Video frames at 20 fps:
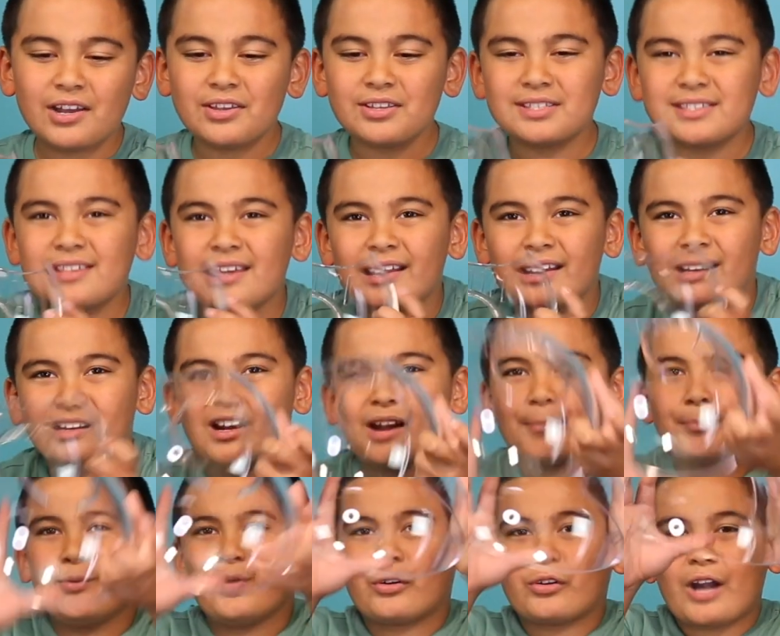how you set it
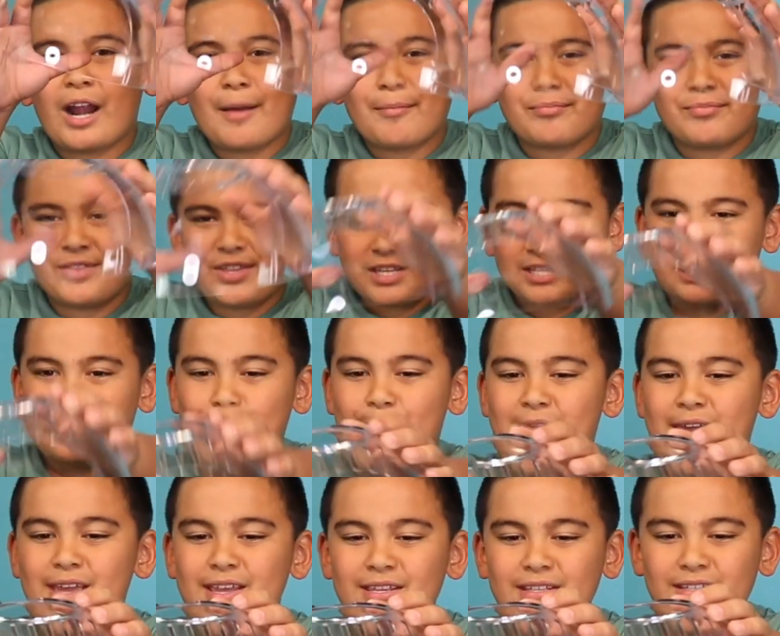up. You grab this
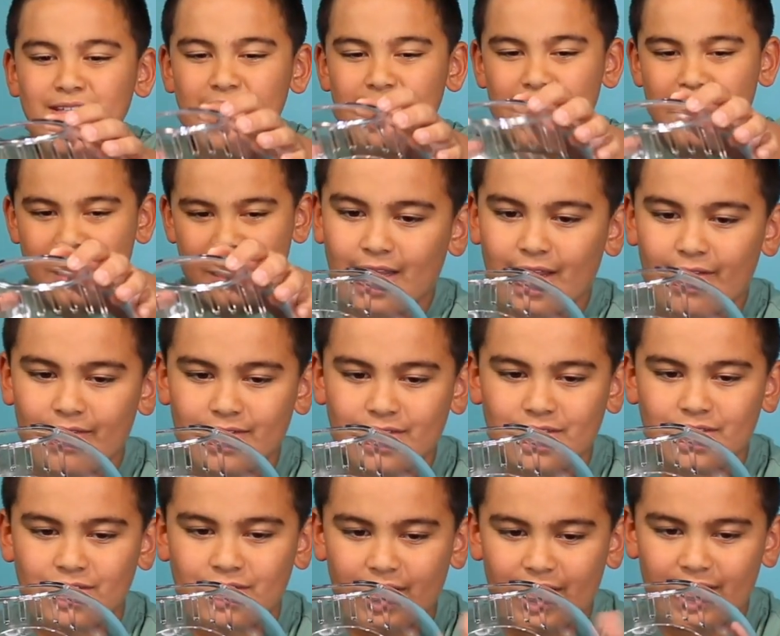piece, have it
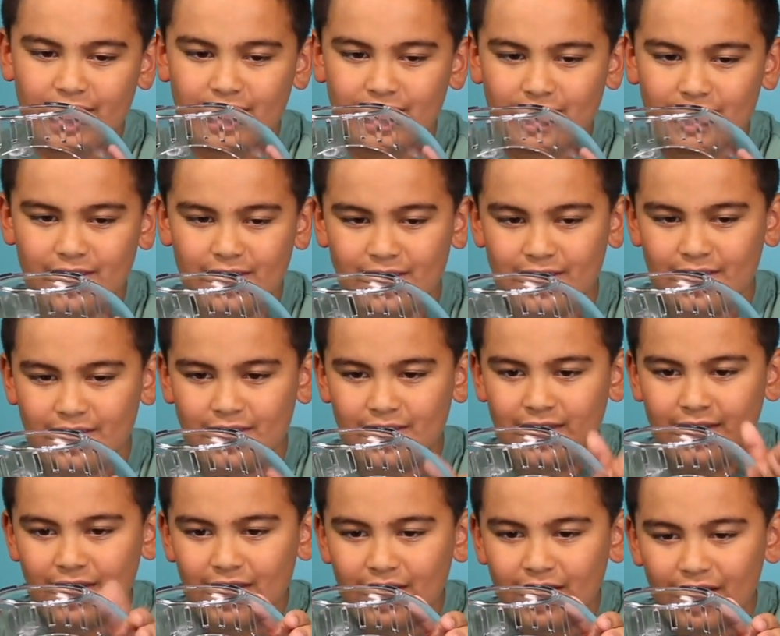straight.
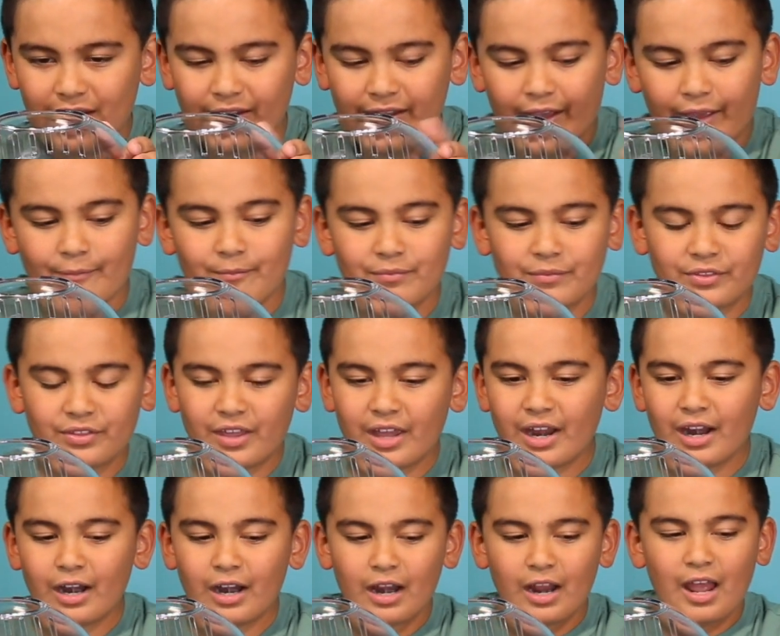Okay,
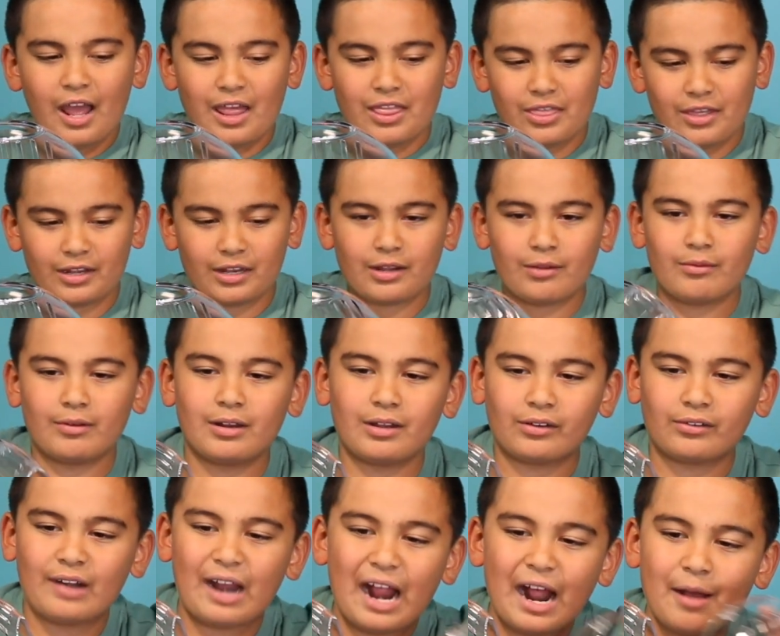there. And then you want to
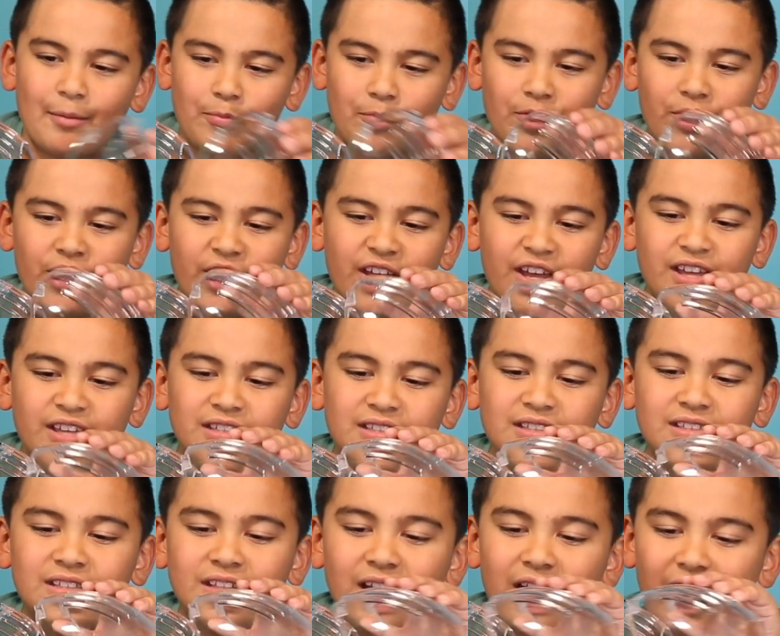grab
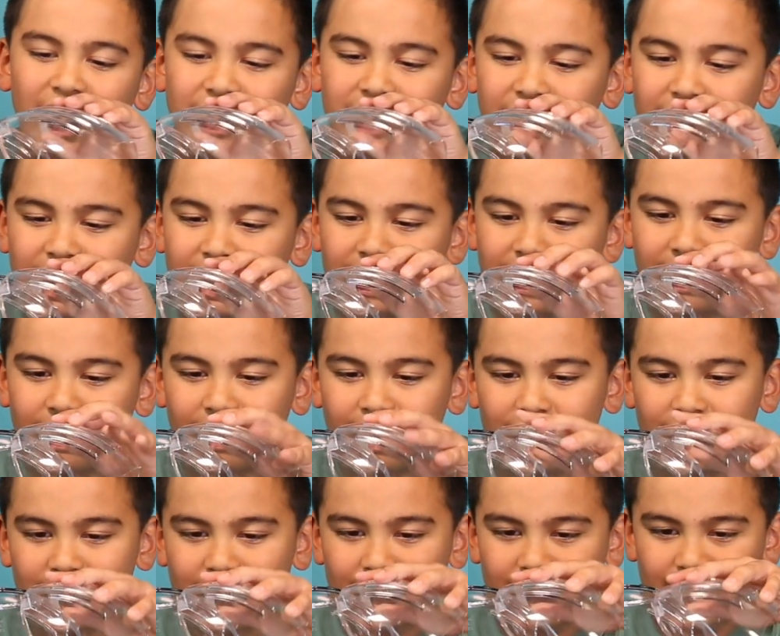this. And then you
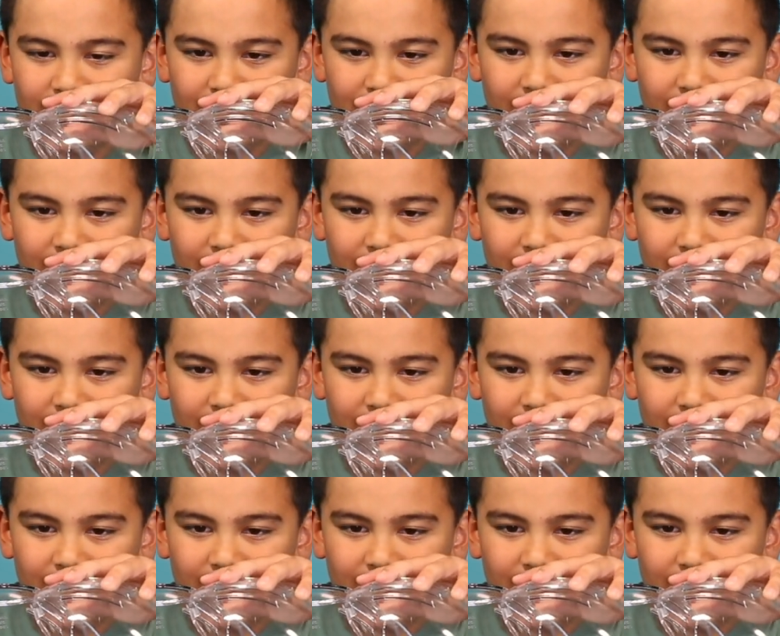want to